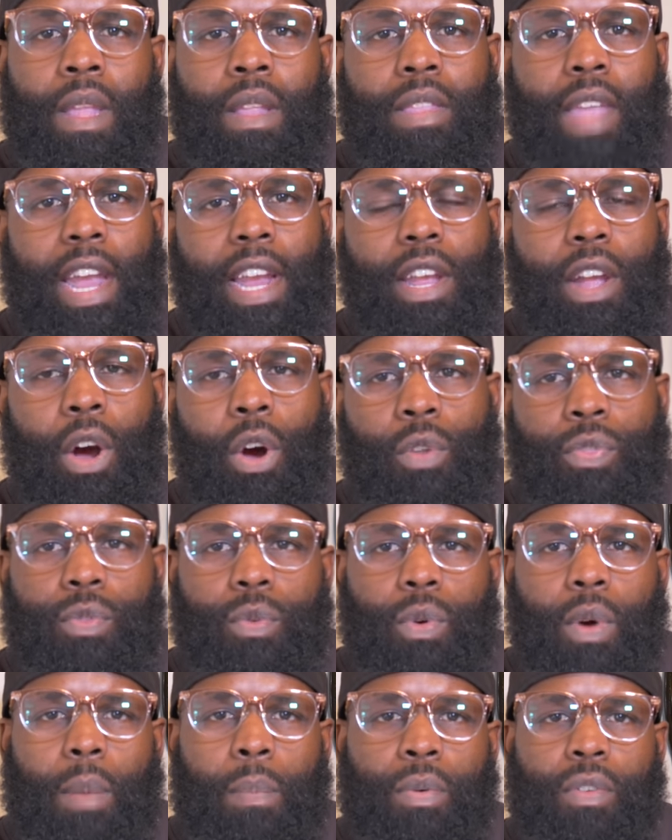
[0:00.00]
They go
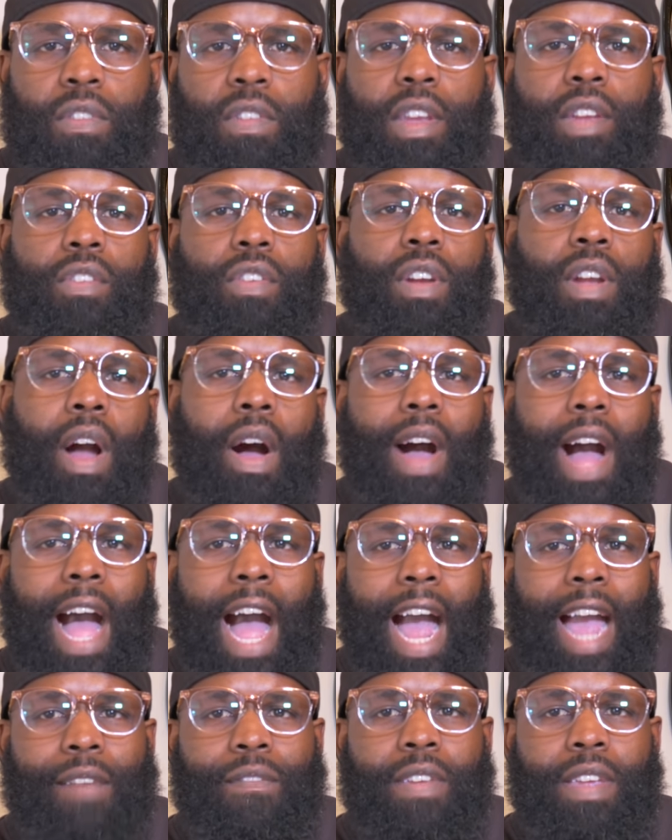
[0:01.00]
through a procedure called
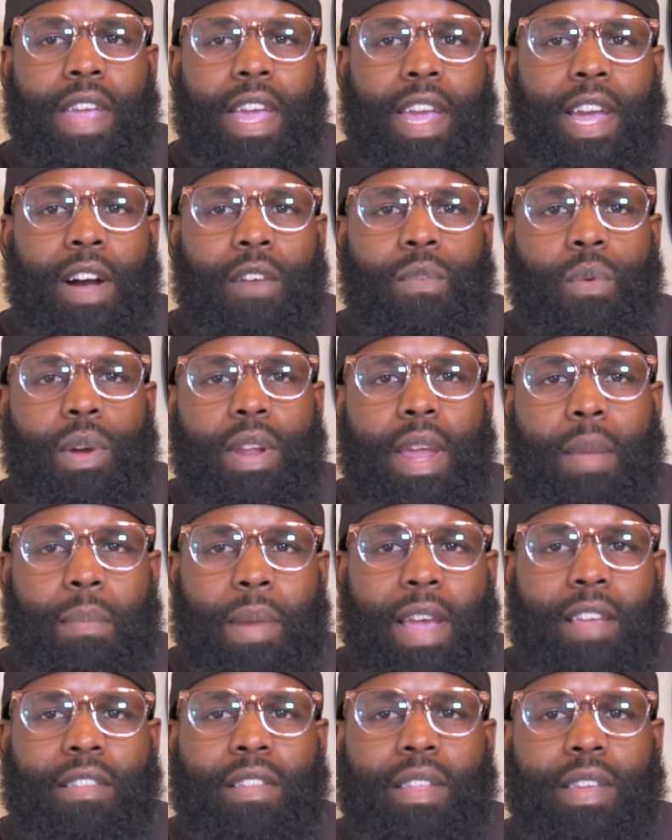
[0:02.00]
I V F where they
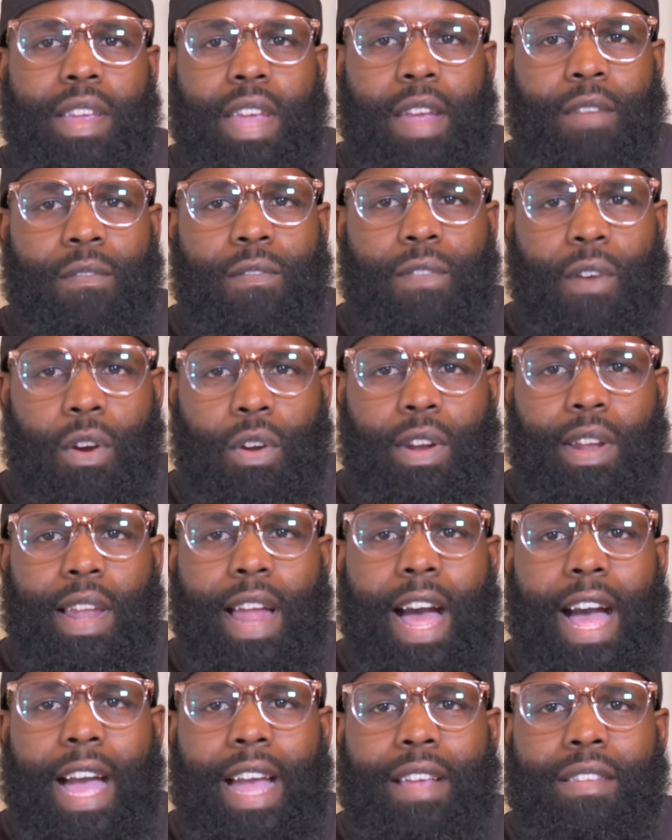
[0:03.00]
basically
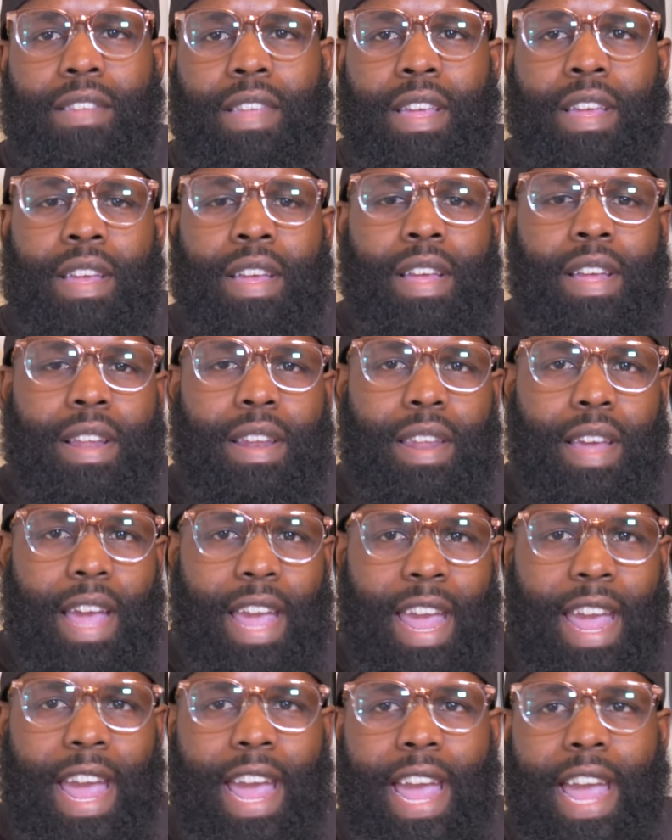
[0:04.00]
infertilize the
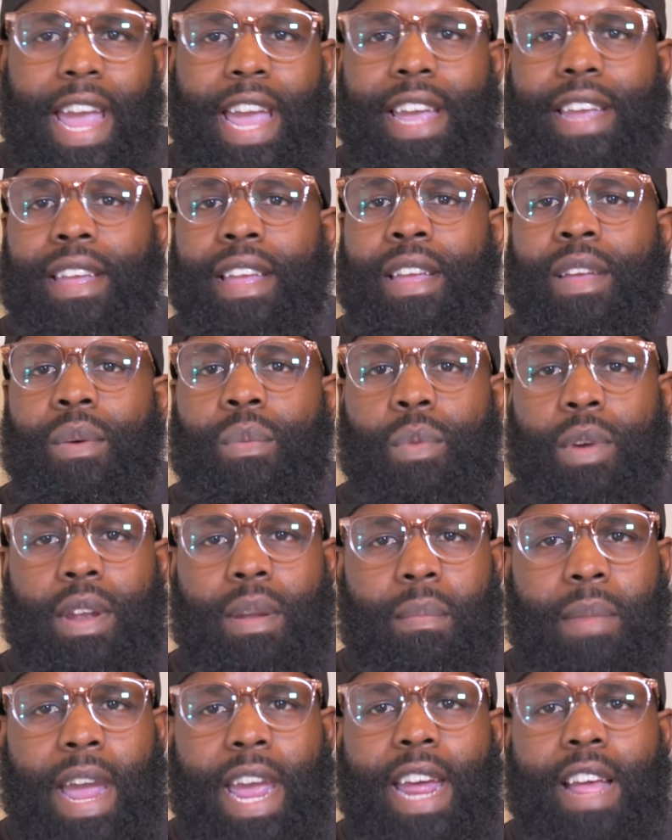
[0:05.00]
egg with
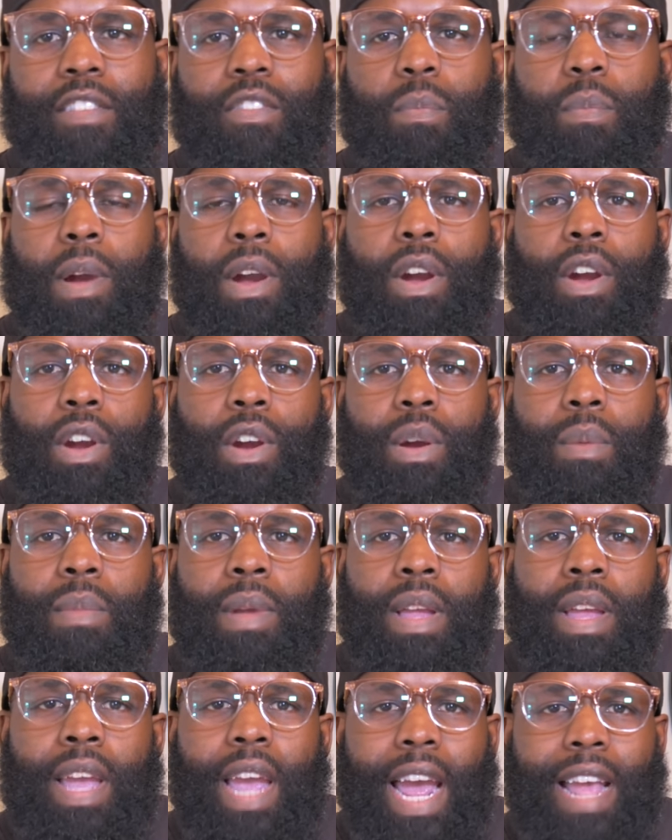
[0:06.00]
the man's sperm.
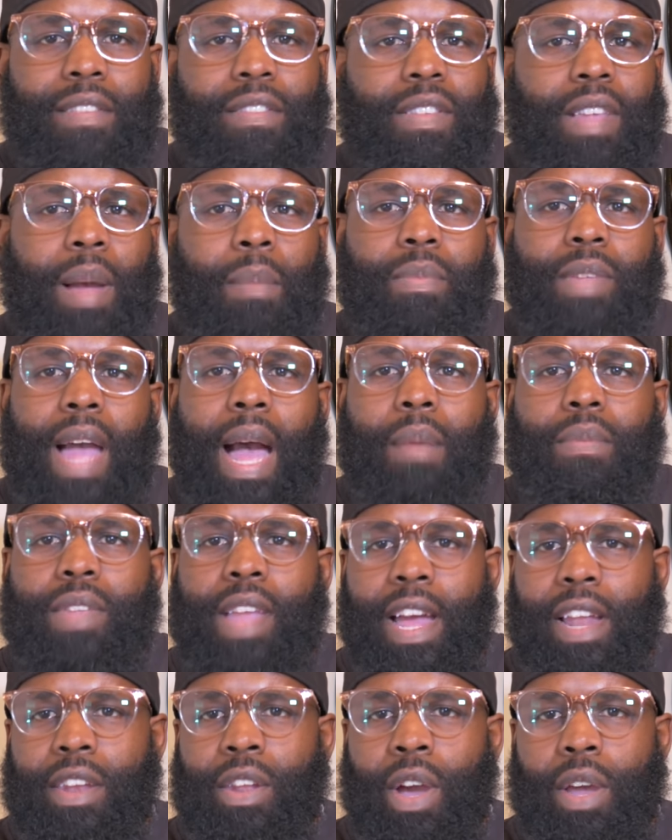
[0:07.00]
And sometimes
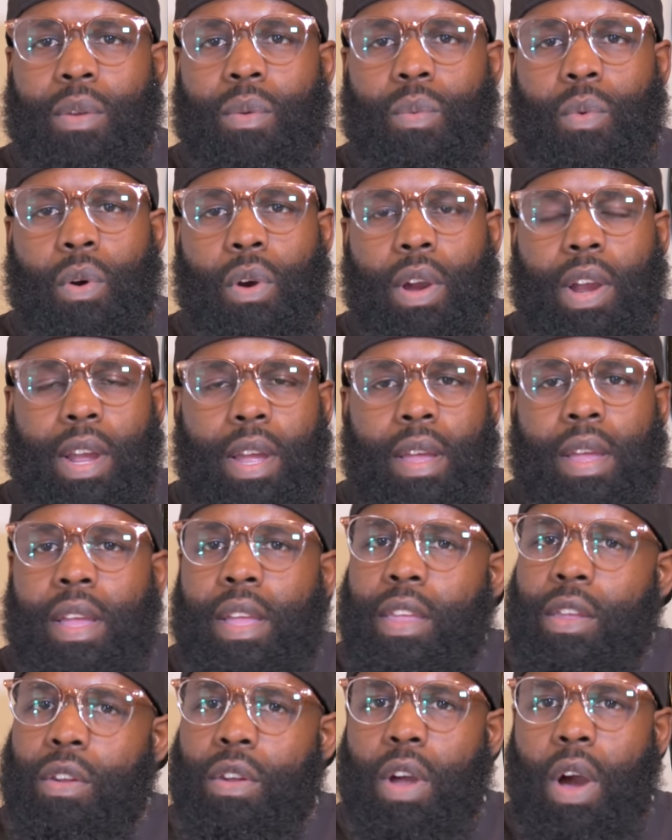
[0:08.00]
that doesn't work.
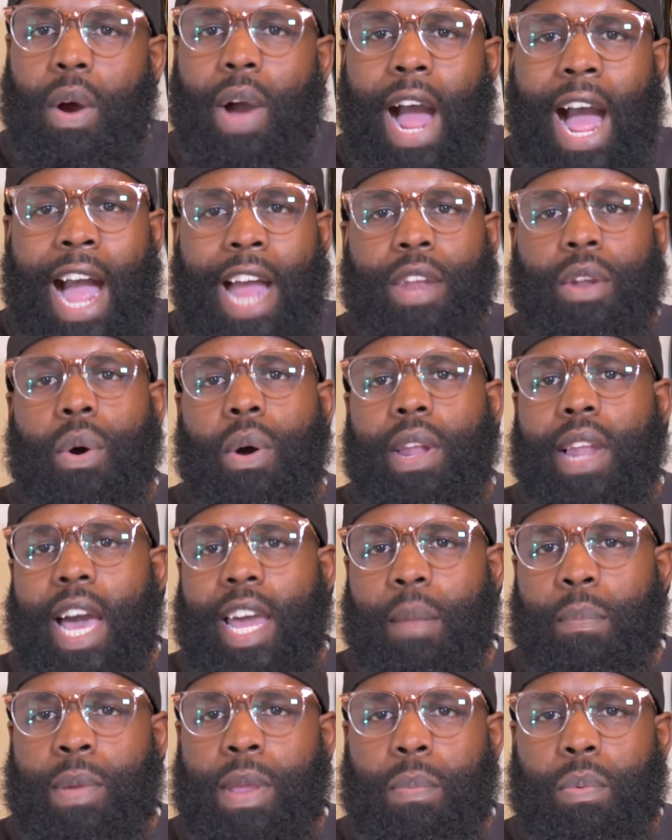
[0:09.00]
You know, I know a
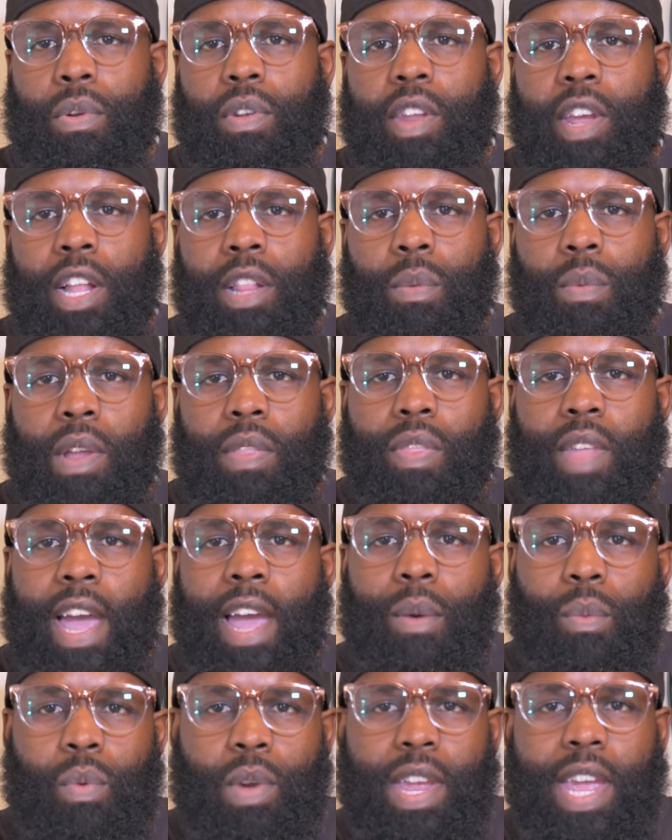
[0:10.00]
lot of people dealing with
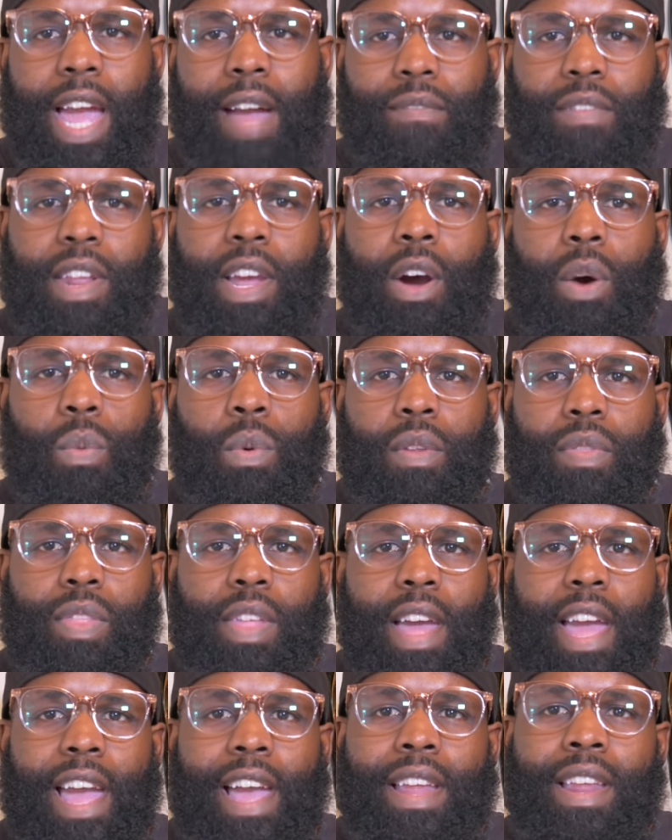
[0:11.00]
that. We have dealt with
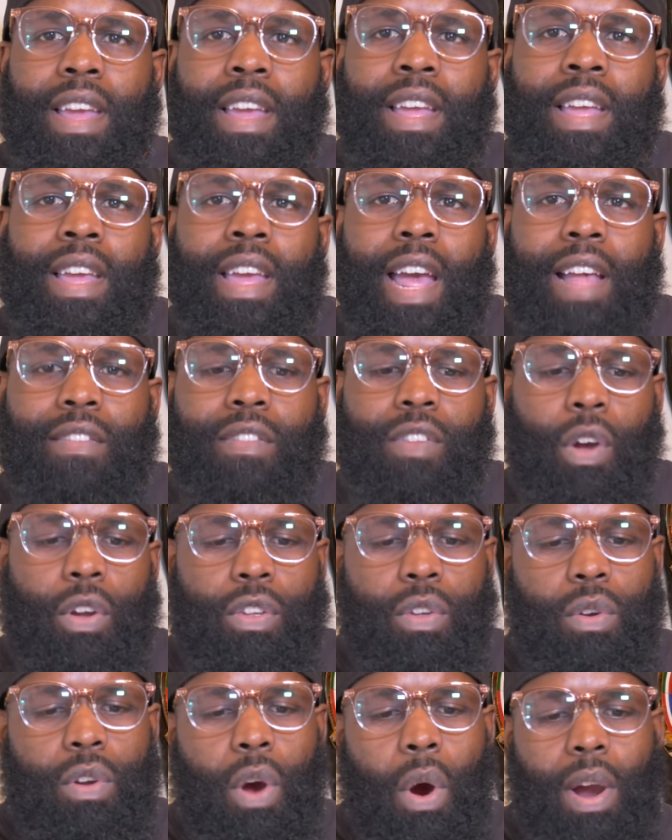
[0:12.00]
that. And so
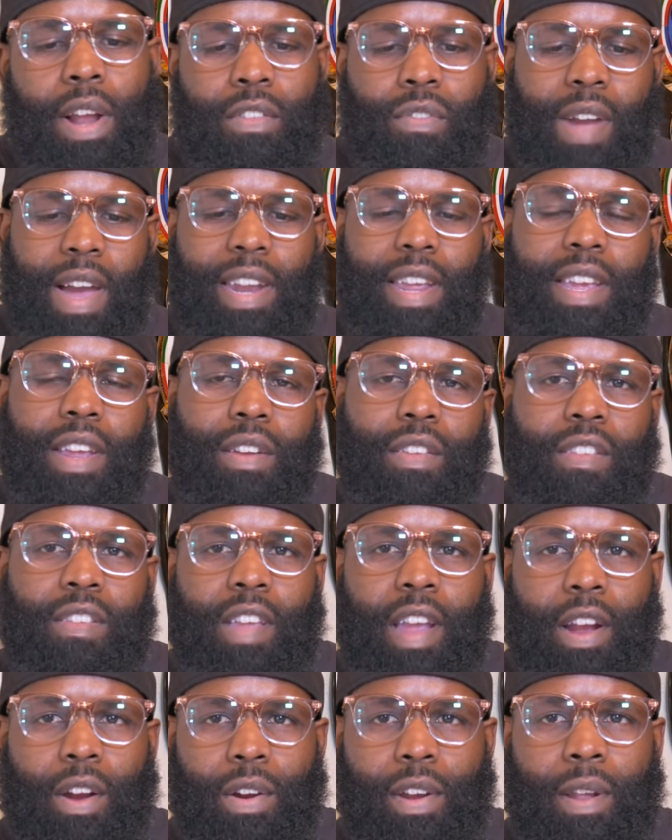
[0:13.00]
you go and try to get a
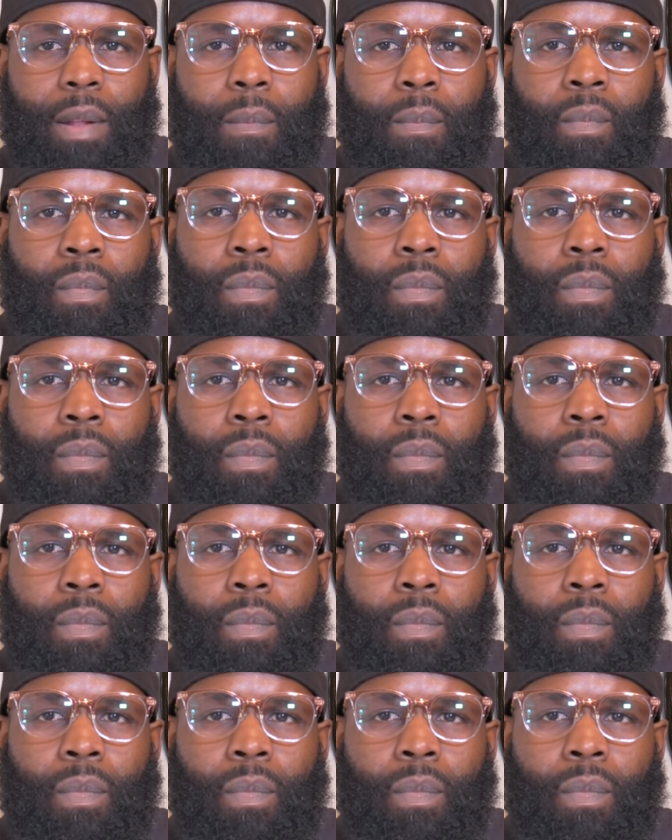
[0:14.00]
surrogate.